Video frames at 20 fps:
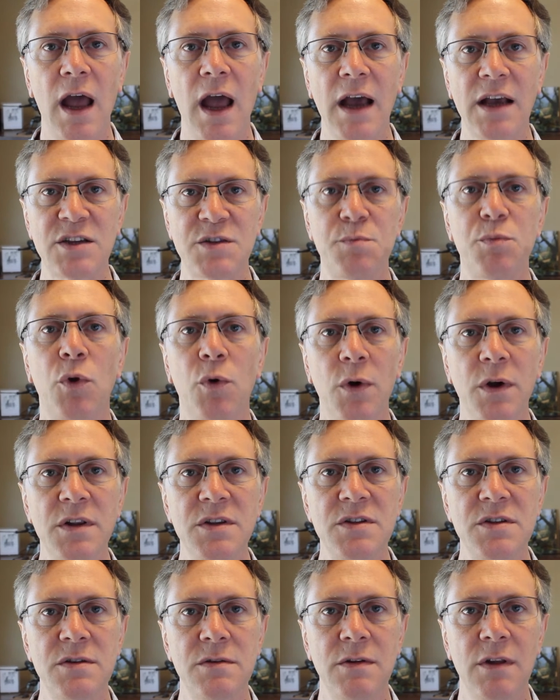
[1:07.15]

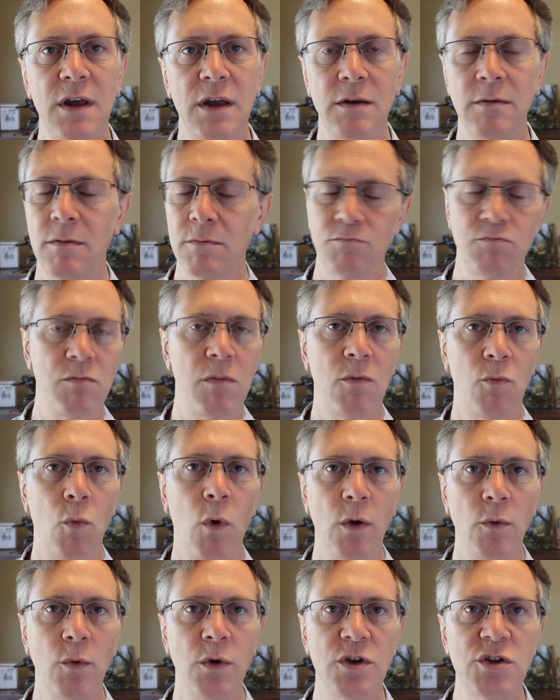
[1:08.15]
exploits that
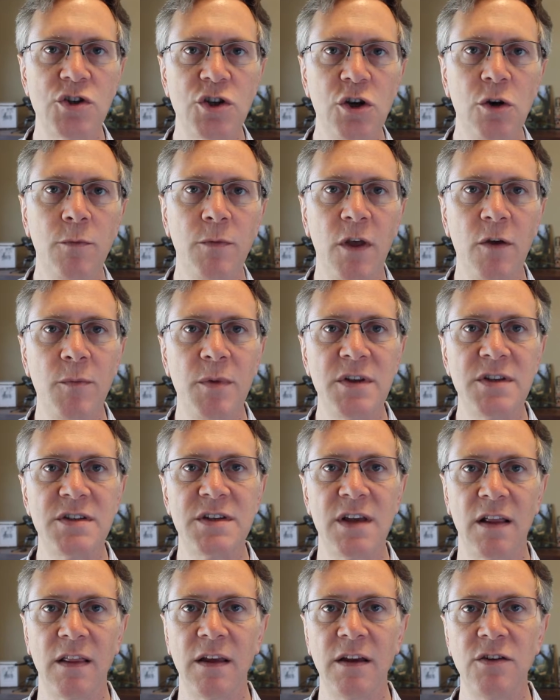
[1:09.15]
one would assume they've been
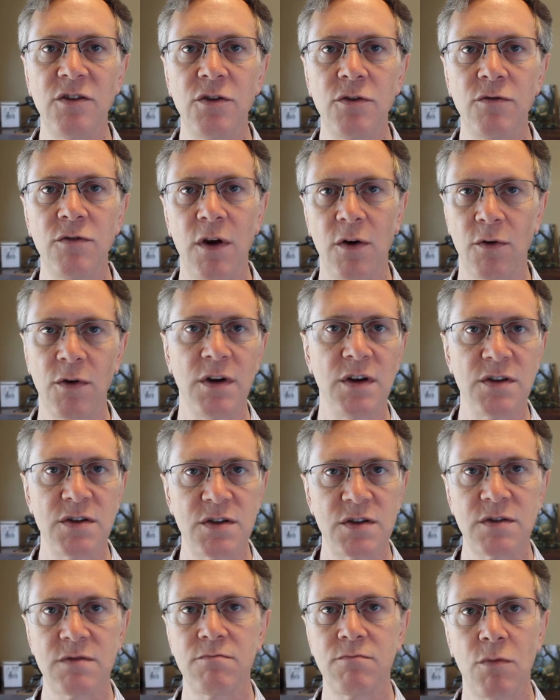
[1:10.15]
selling to
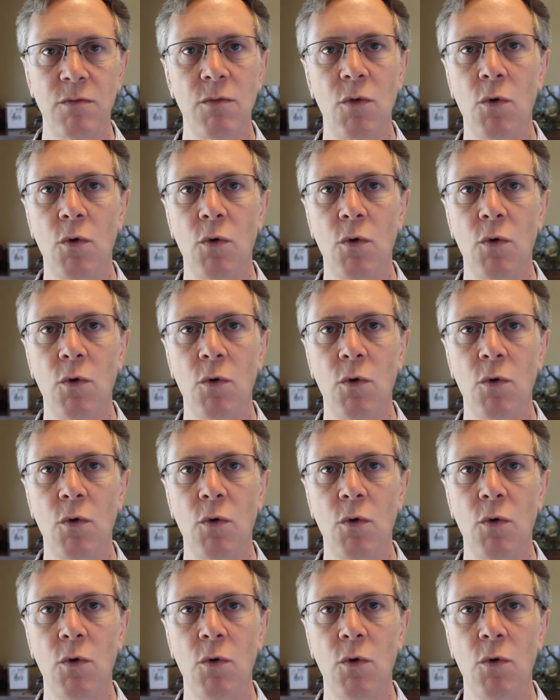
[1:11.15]
various